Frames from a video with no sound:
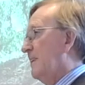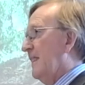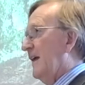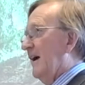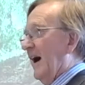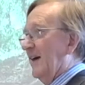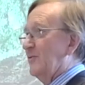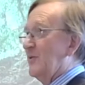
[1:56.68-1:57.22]

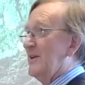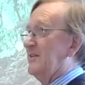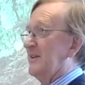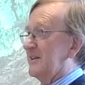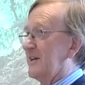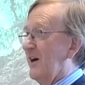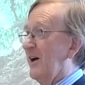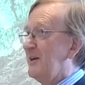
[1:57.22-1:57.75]
I've written the
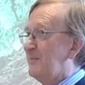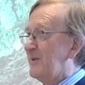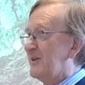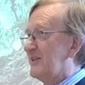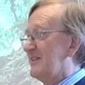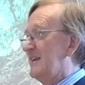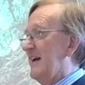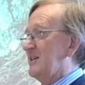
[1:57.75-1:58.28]
guidebook
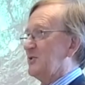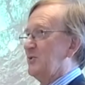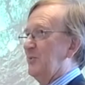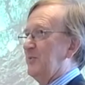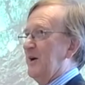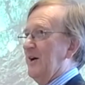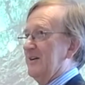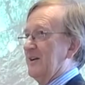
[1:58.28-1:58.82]
to the National
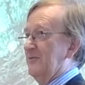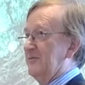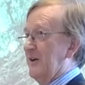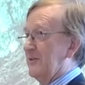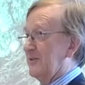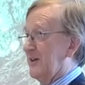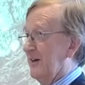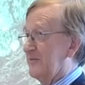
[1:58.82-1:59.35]
Park, I've
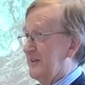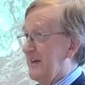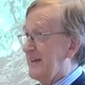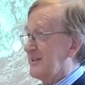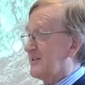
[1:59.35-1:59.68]
photographed the next